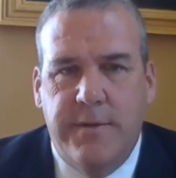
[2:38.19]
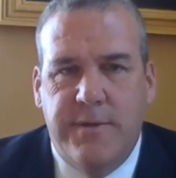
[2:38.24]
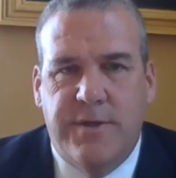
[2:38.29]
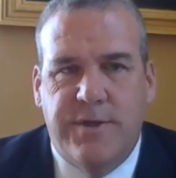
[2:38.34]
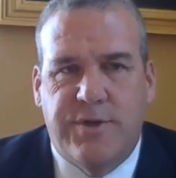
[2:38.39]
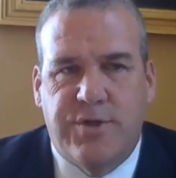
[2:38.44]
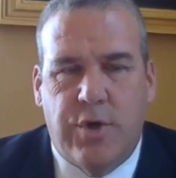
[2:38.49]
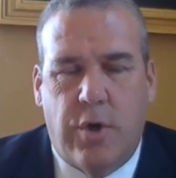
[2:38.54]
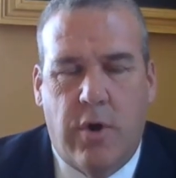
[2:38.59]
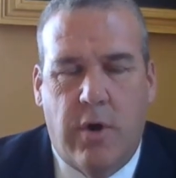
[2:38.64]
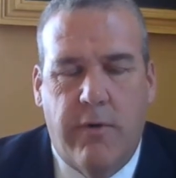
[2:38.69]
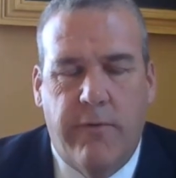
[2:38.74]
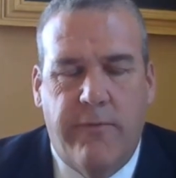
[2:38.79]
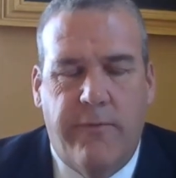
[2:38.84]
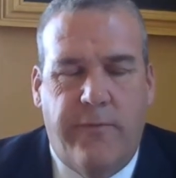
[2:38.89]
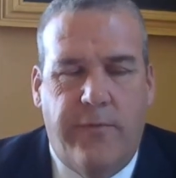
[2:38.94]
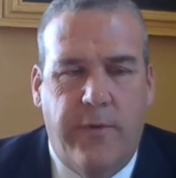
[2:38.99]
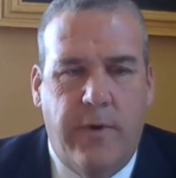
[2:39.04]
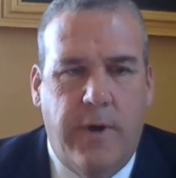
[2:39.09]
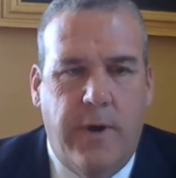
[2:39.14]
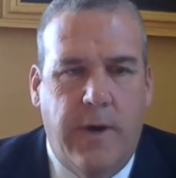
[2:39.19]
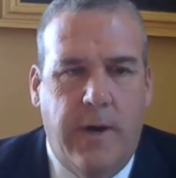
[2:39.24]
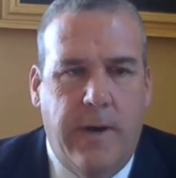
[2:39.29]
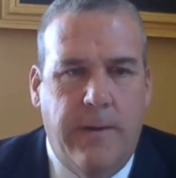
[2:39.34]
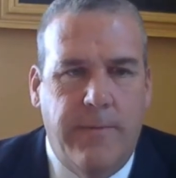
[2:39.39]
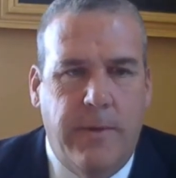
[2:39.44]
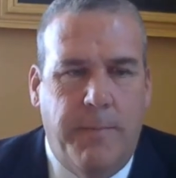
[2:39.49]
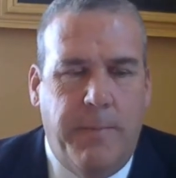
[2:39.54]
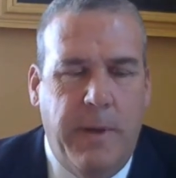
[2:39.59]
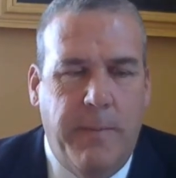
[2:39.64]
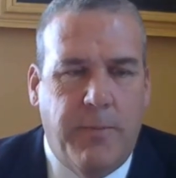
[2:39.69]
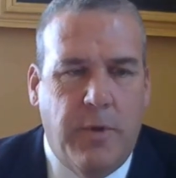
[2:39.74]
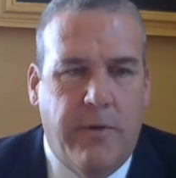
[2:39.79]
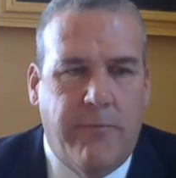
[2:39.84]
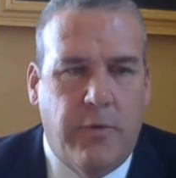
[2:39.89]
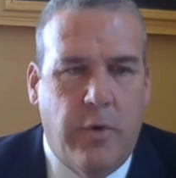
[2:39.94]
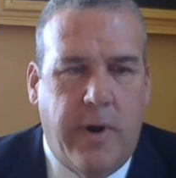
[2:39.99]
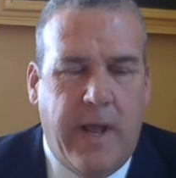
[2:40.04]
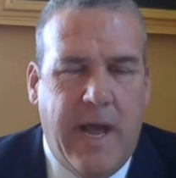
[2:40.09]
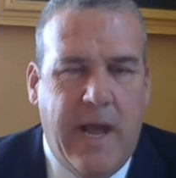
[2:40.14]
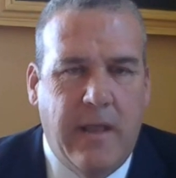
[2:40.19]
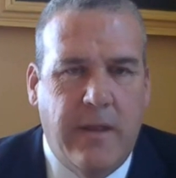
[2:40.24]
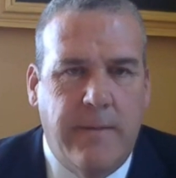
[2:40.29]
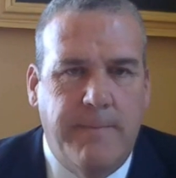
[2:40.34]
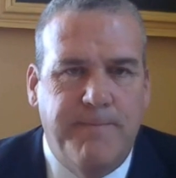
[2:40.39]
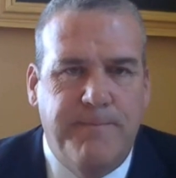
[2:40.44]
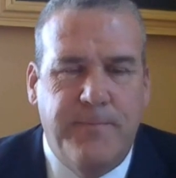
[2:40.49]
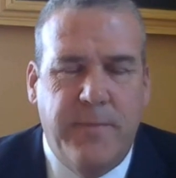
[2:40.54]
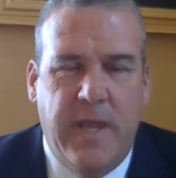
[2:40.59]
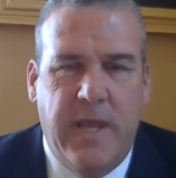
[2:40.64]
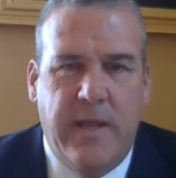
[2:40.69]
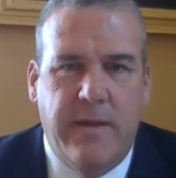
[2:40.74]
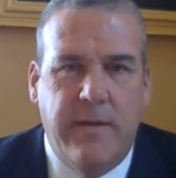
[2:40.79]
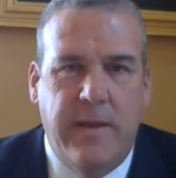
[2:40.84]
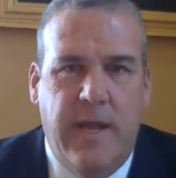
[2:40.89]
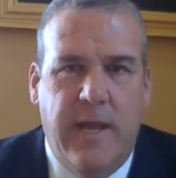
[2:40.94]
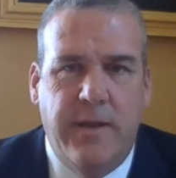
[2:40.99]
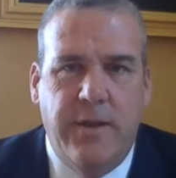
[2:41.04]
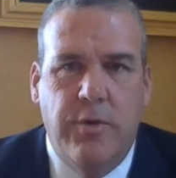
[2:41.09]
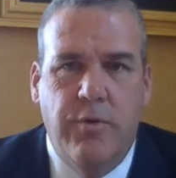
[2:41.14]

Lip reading: to serve the people of Rhode Island. And